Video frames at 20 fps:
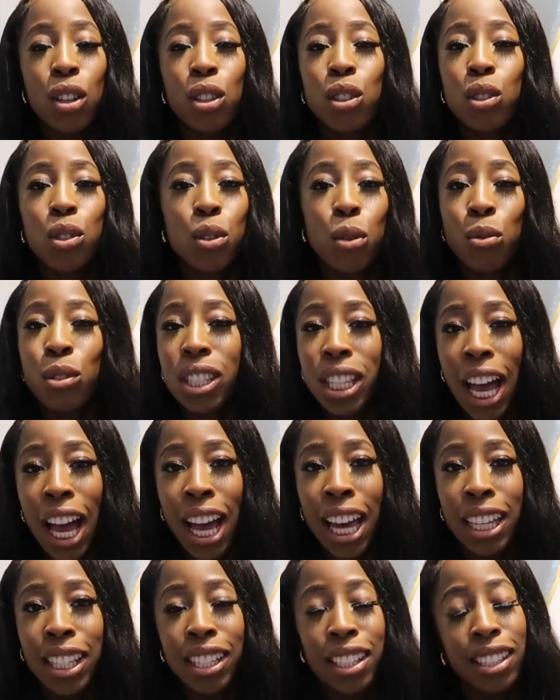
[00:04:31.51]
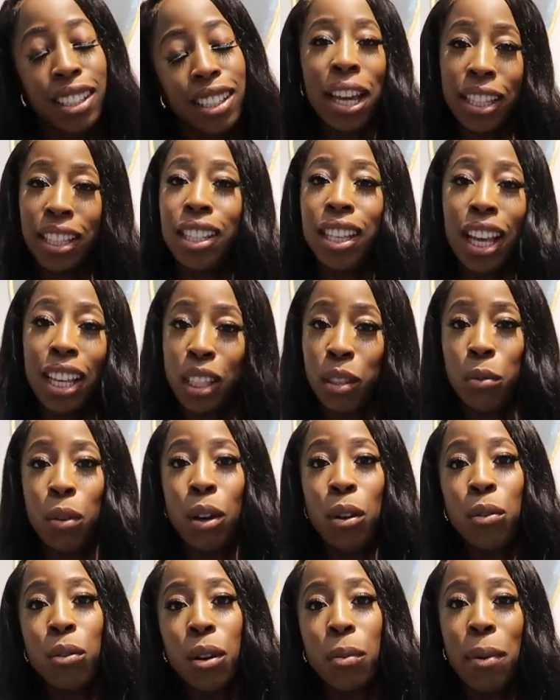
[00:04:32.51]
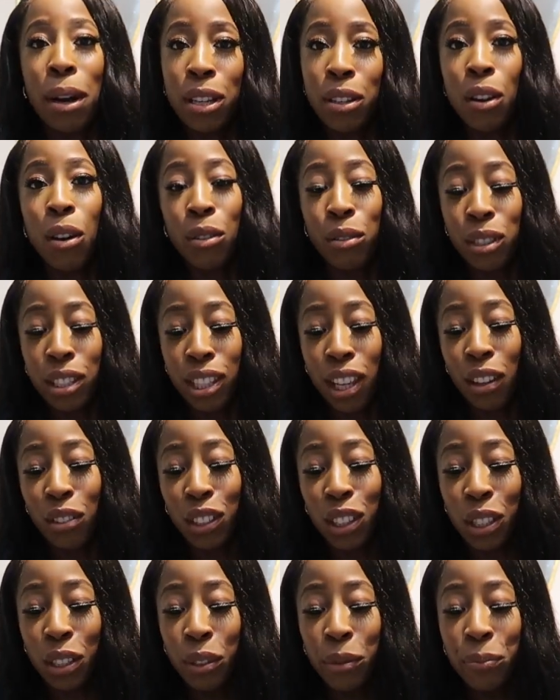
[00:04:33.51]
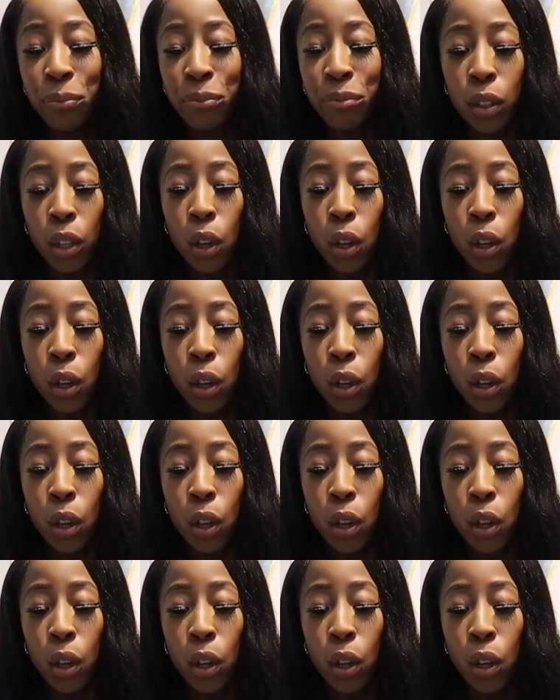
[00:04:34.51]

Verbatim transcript: so sad as well about your own stuff too